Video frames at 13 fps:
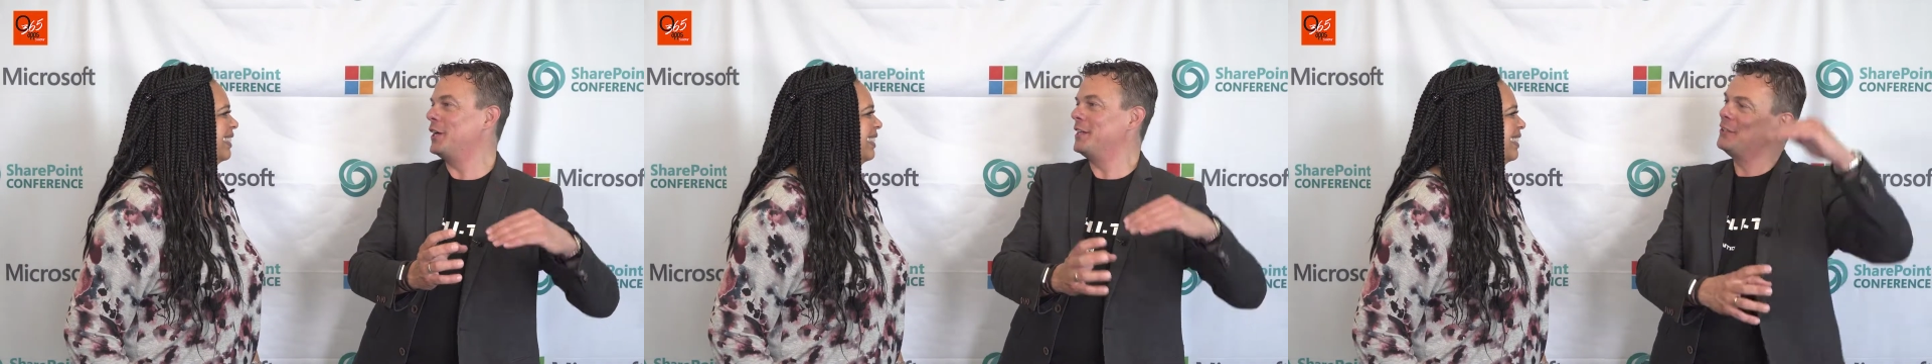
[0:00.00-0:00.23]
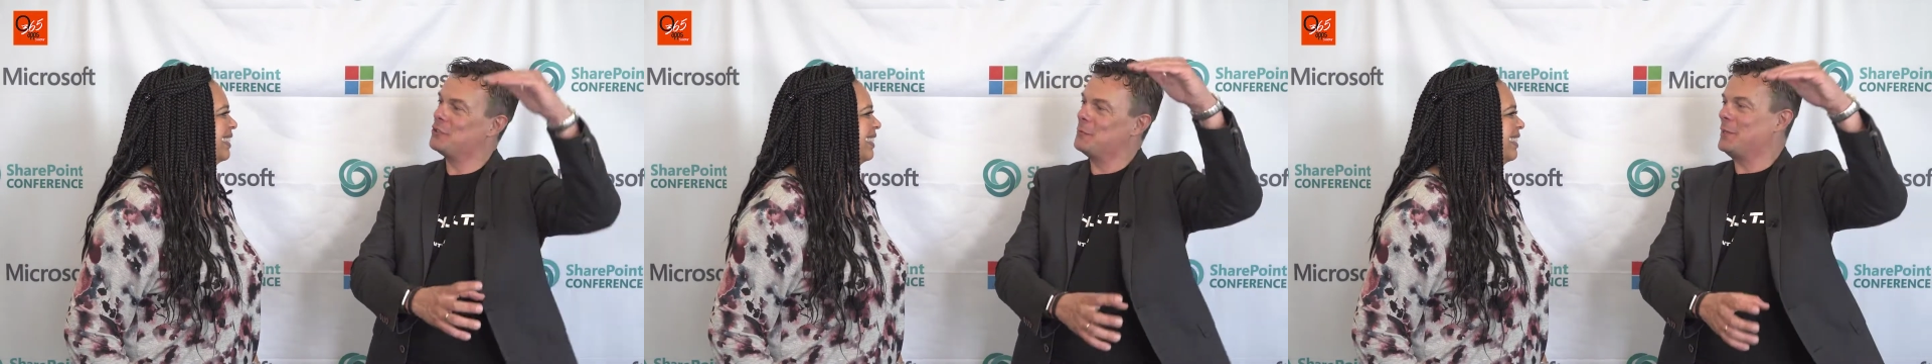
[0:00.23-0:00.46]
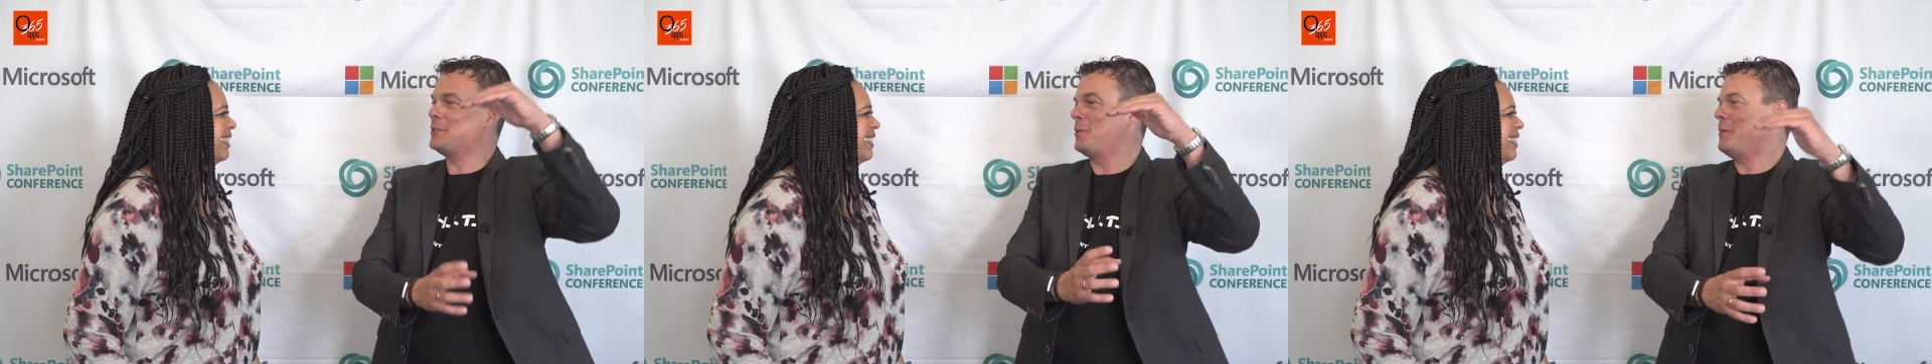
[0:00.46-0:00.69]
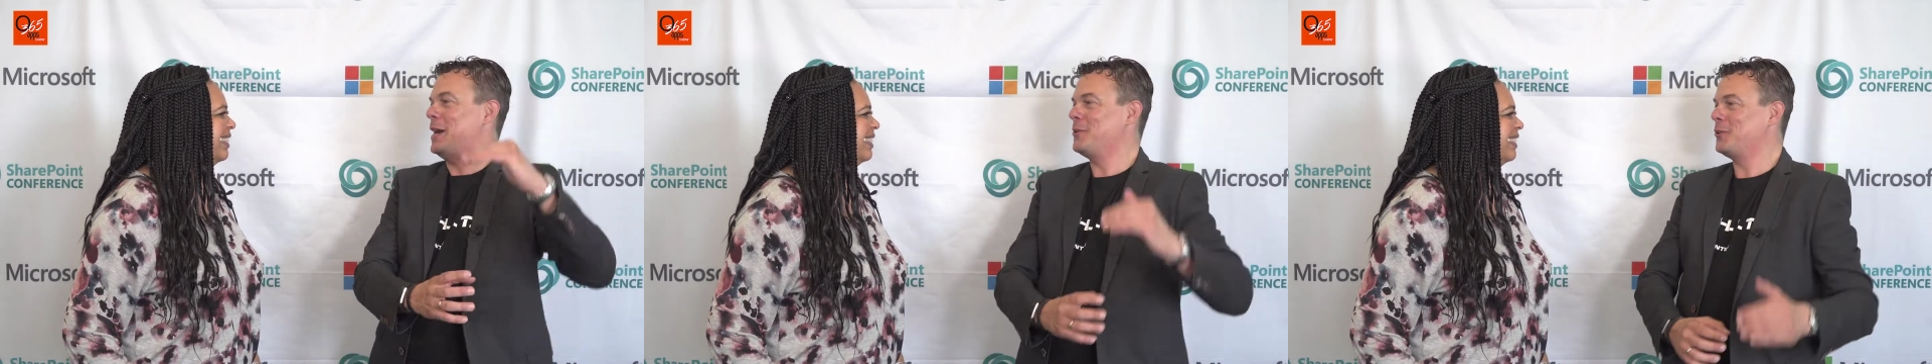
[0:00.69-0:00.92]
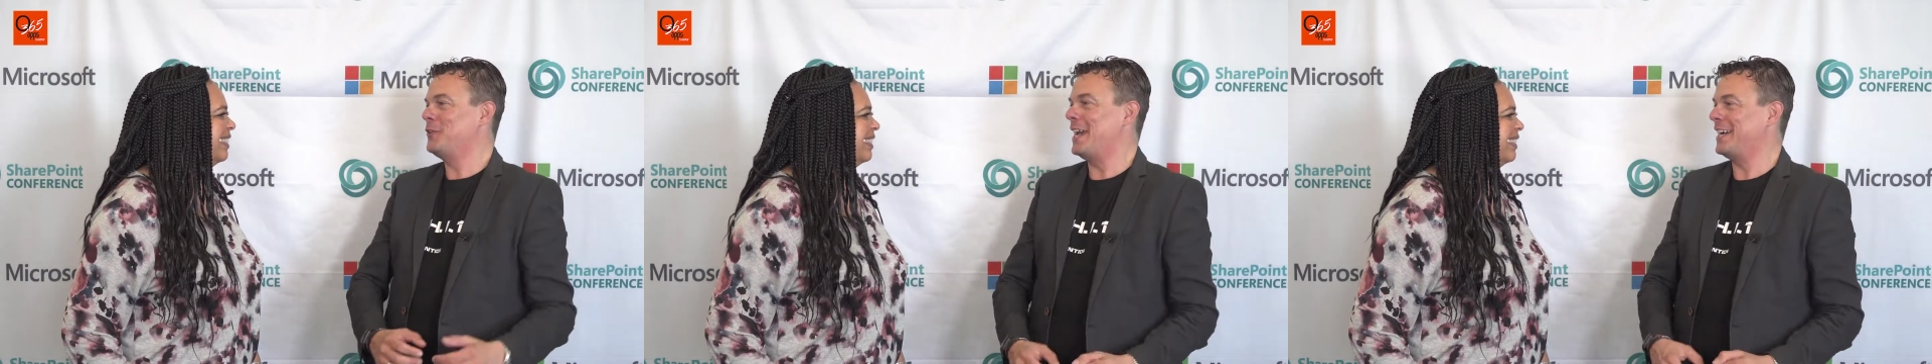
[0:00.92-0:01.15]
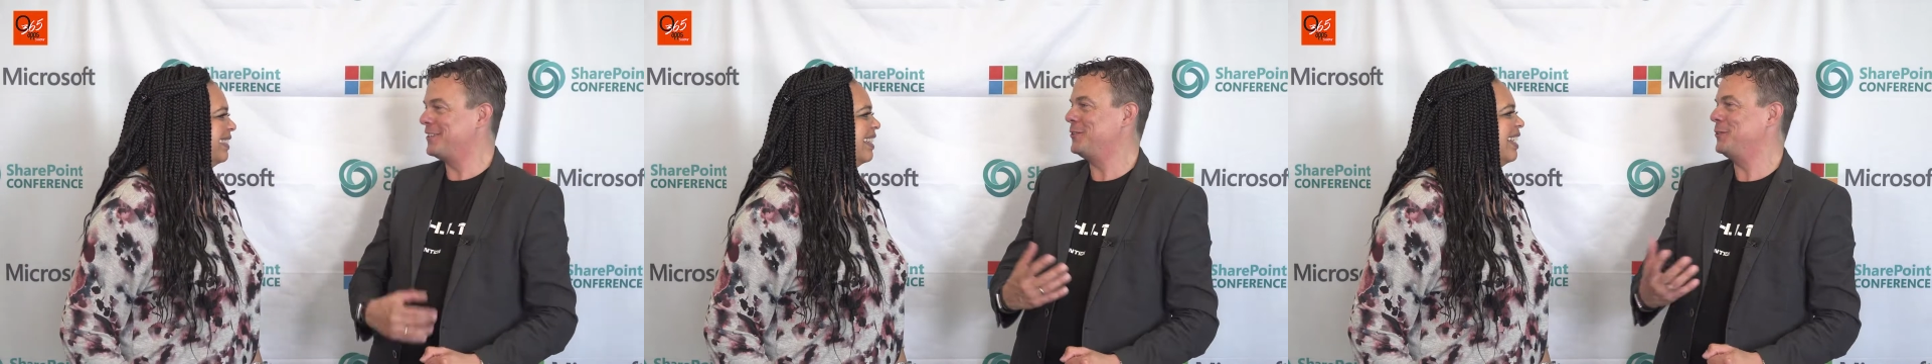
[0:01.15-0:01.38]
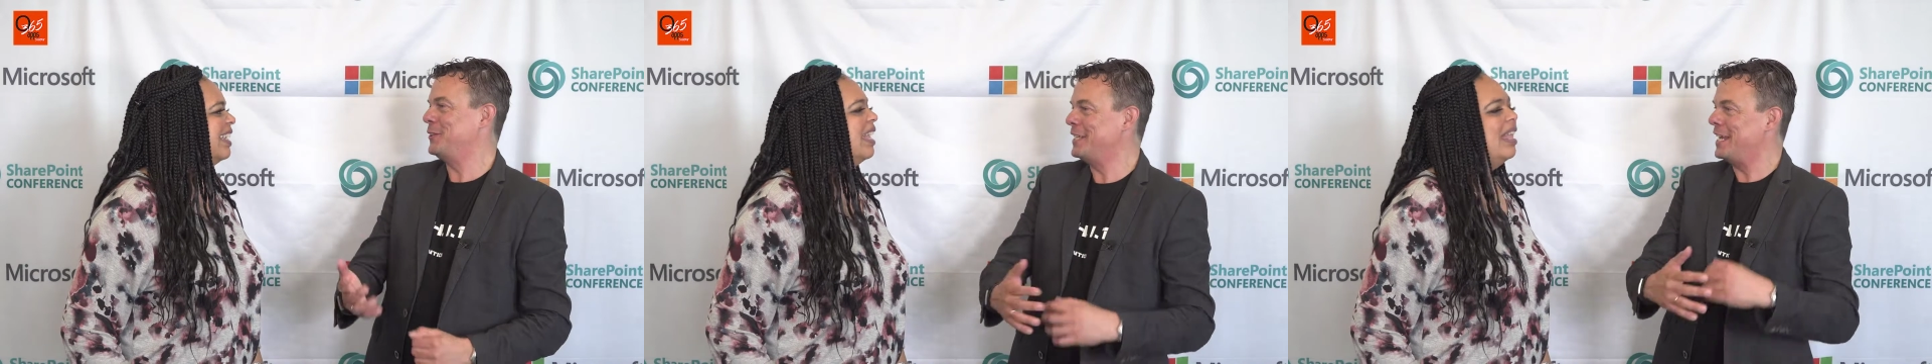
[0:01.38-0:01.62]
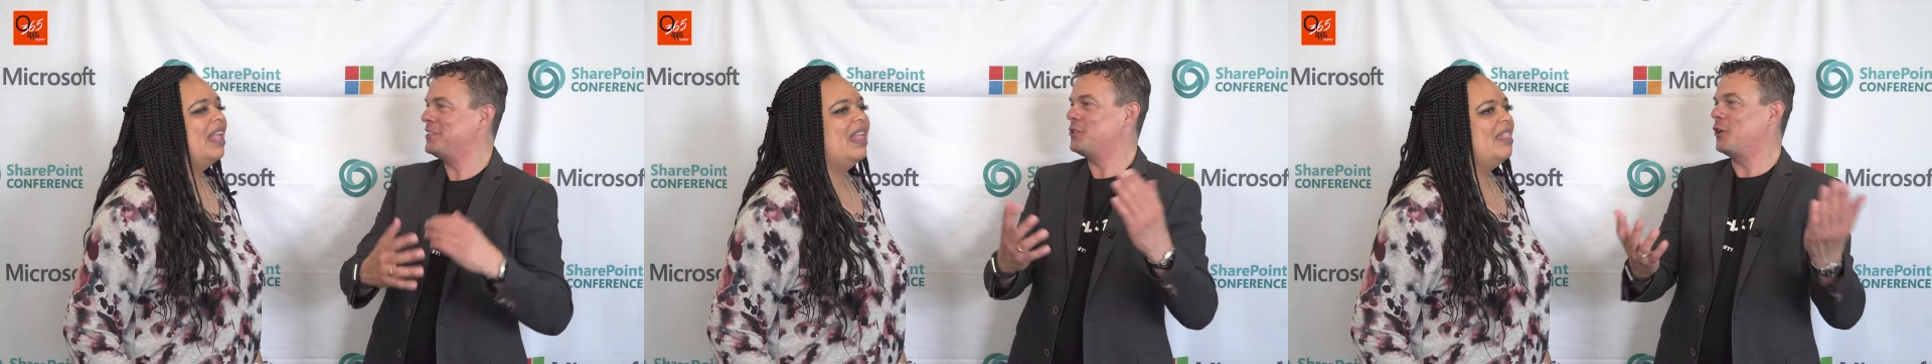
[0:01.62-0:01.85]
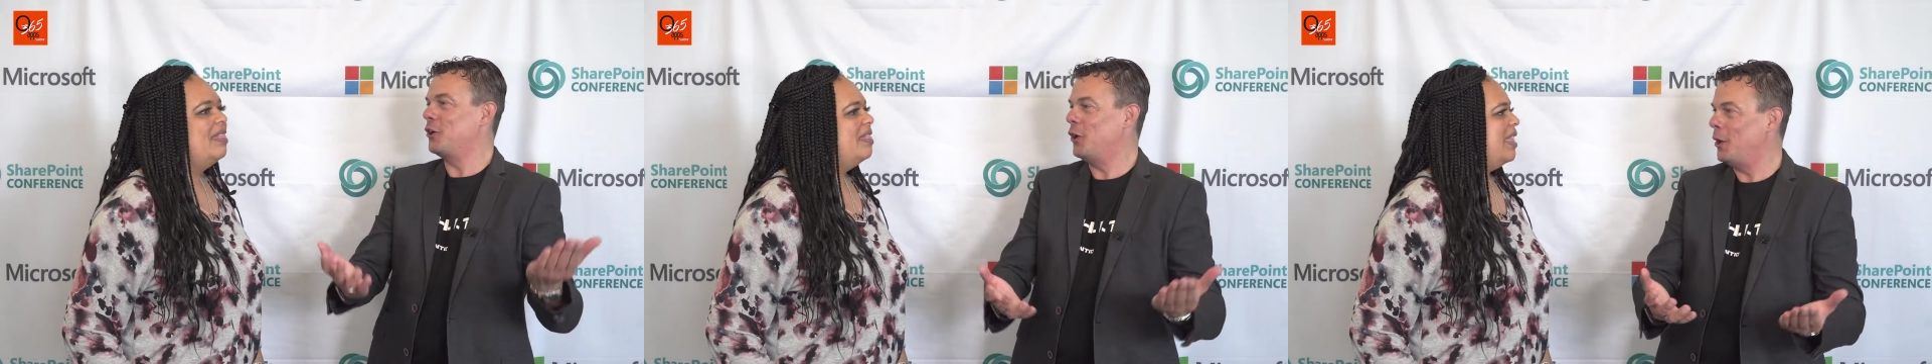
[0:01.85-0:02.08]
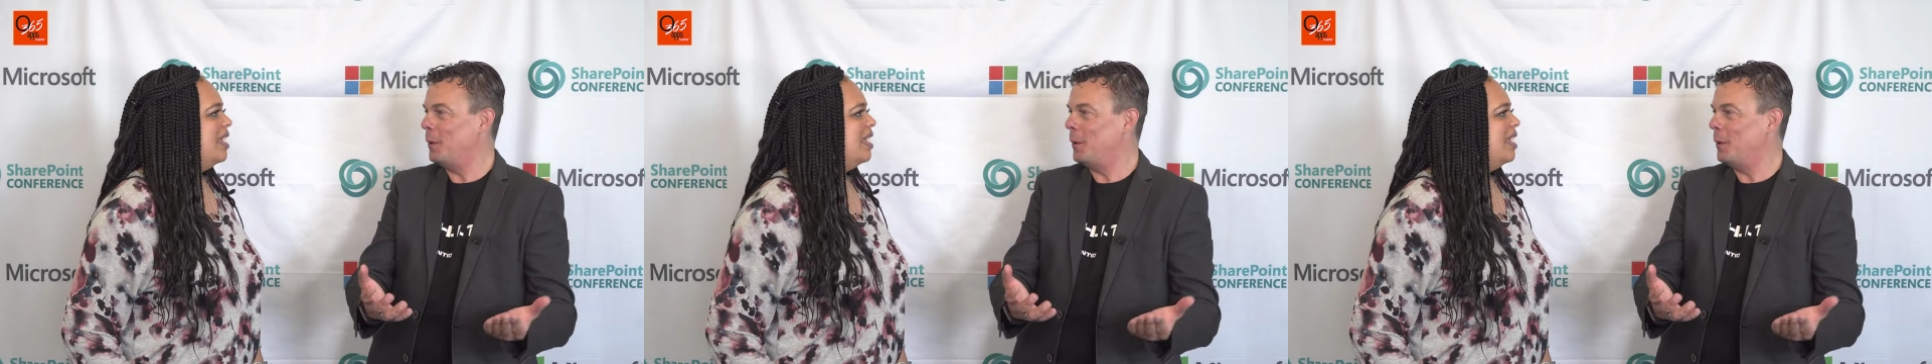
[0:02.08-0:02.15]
it needs to be somehow connected to the HR hub.